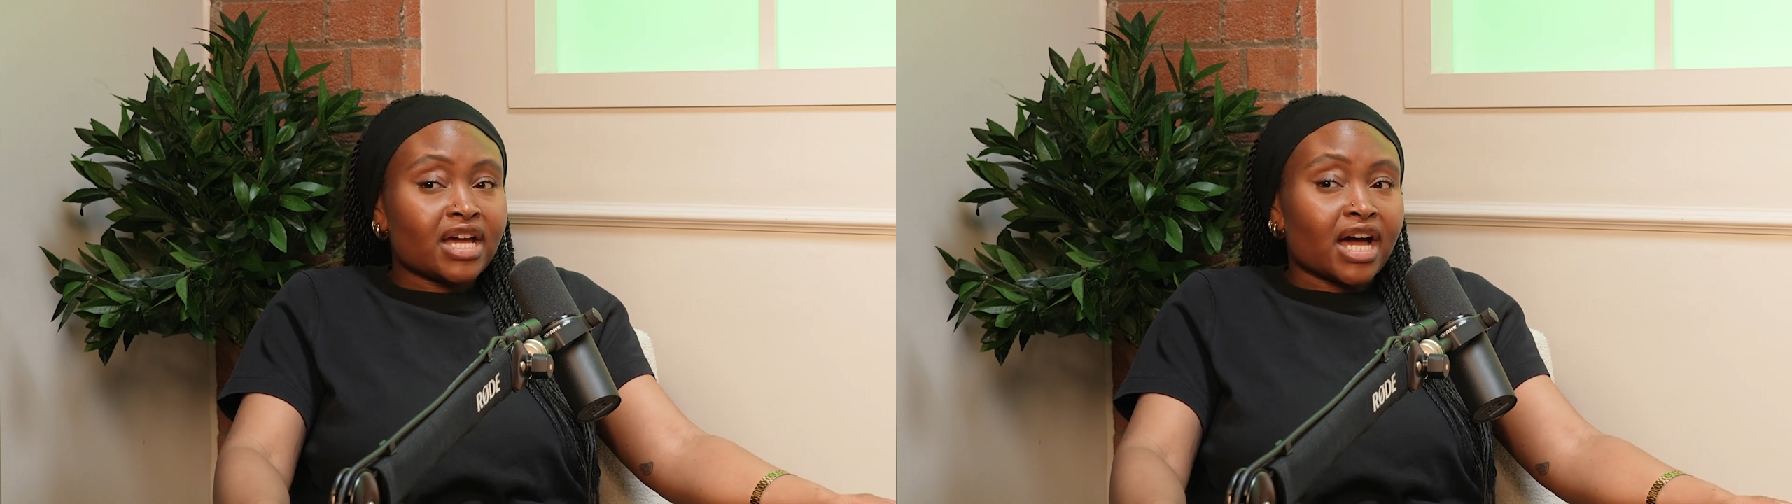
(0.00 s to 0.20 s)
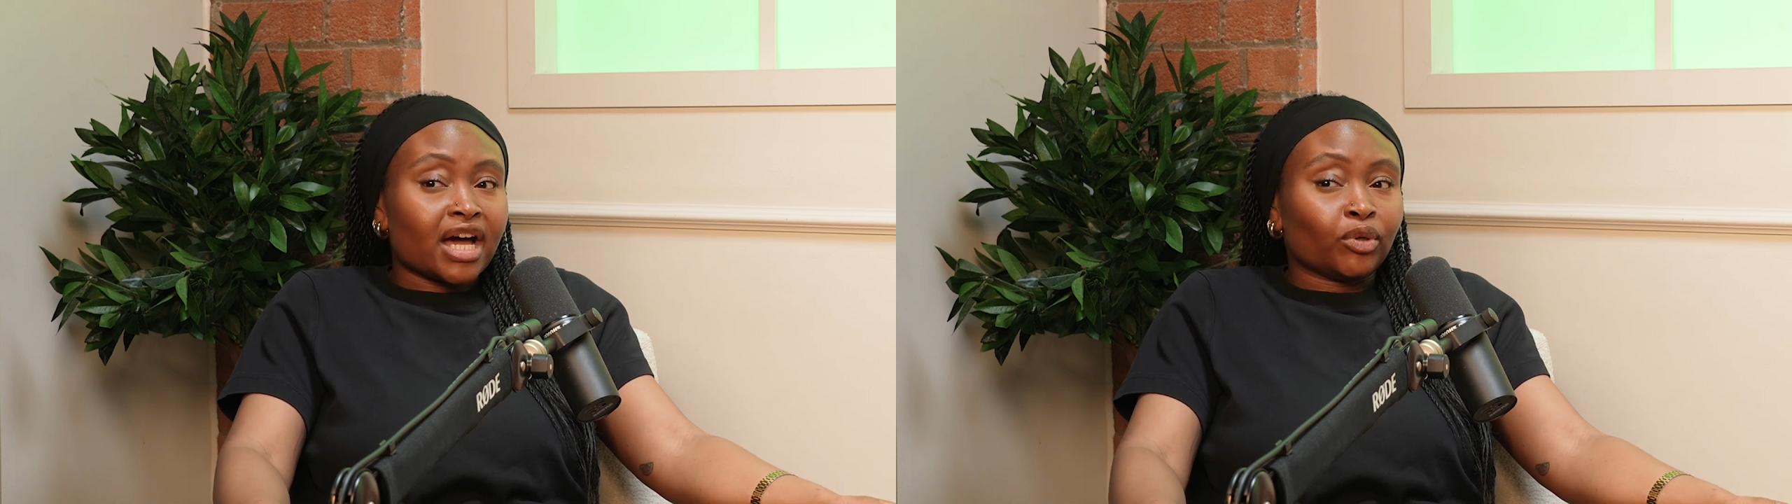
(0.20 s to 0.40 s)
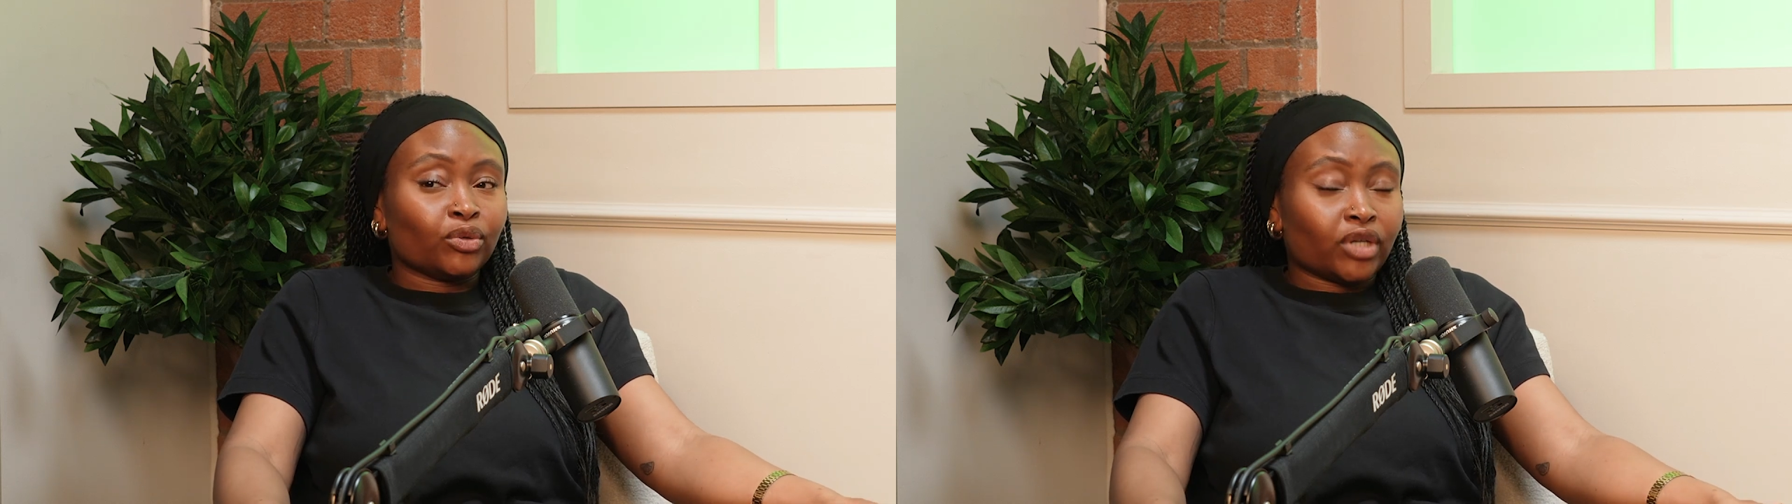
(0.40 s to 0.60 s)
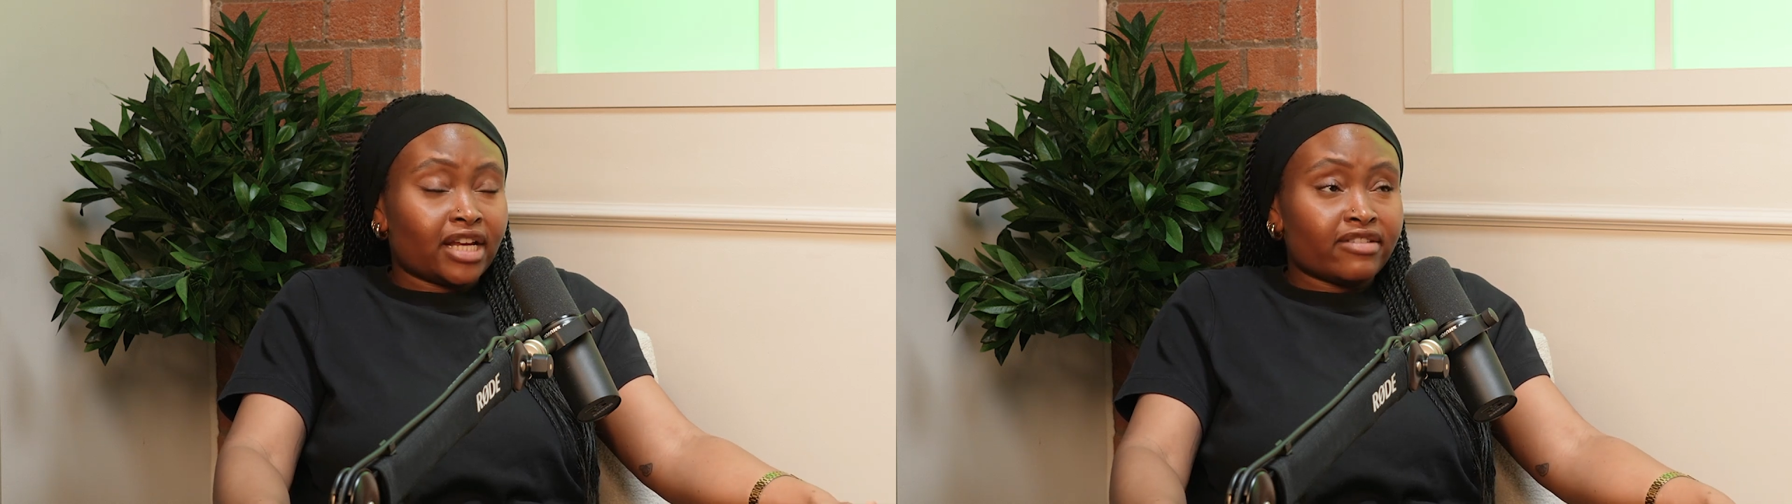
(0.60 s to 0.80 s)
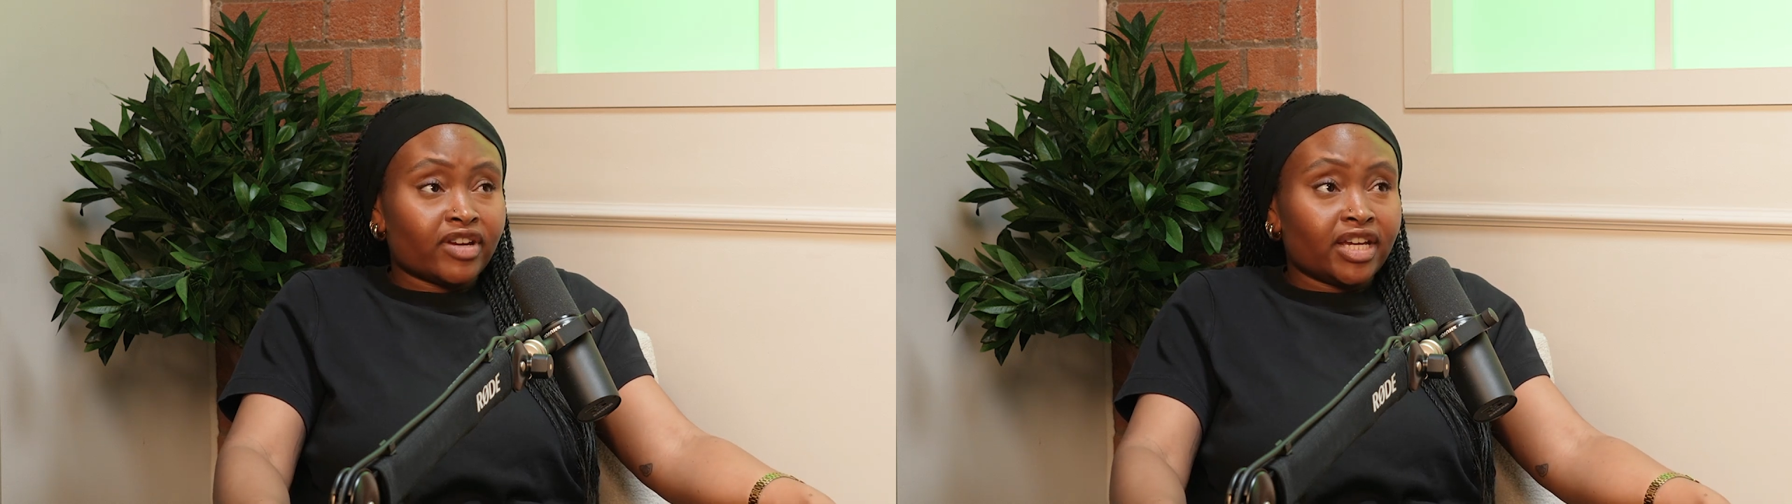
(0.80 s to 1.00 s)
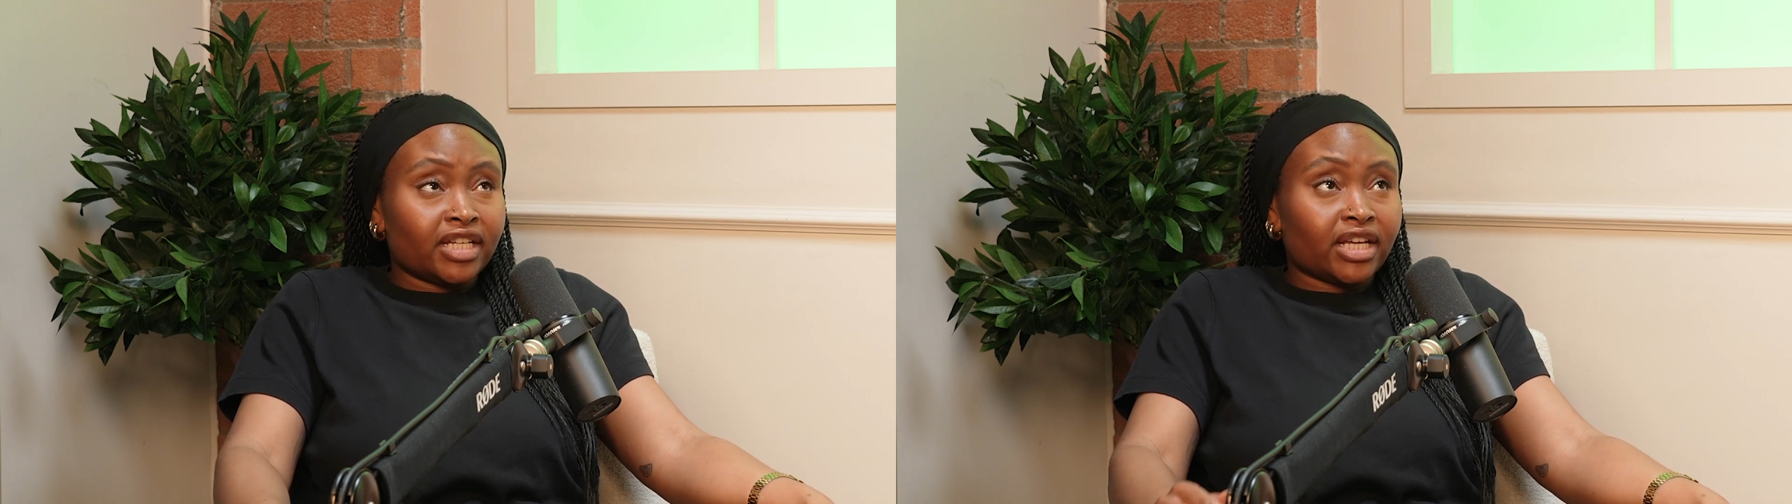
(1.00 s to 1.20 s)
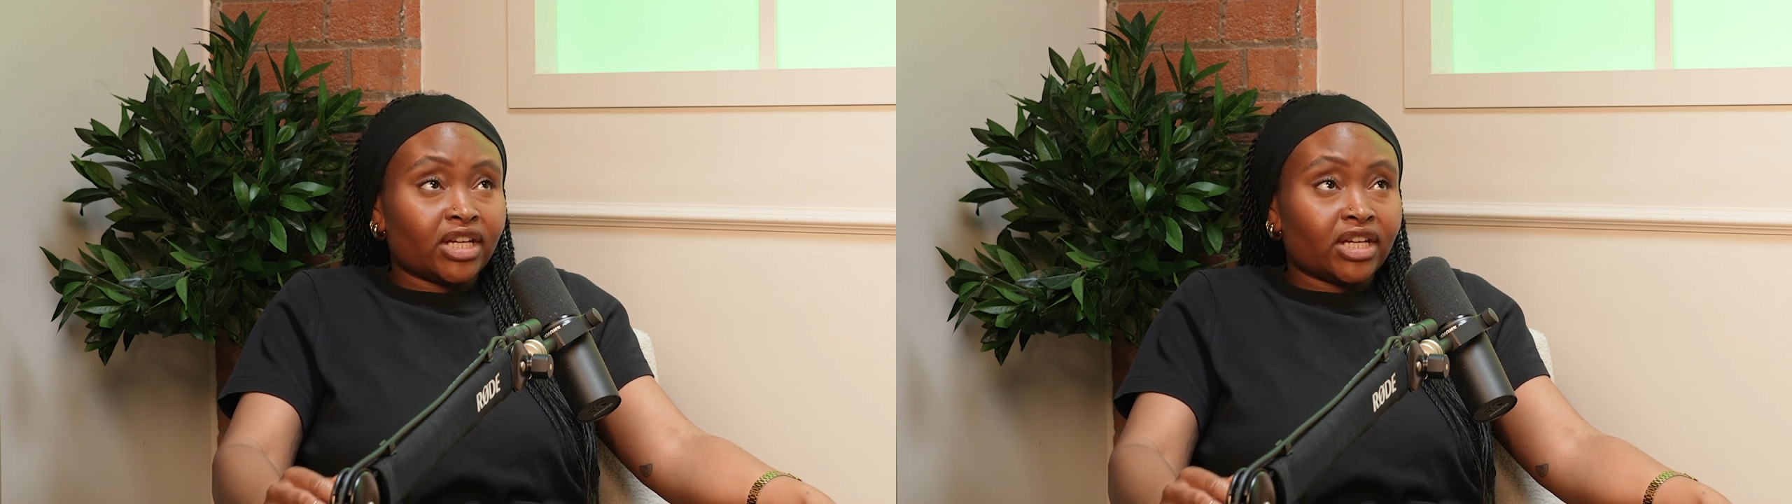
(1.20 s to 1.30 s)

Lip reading: called Kylie Reid.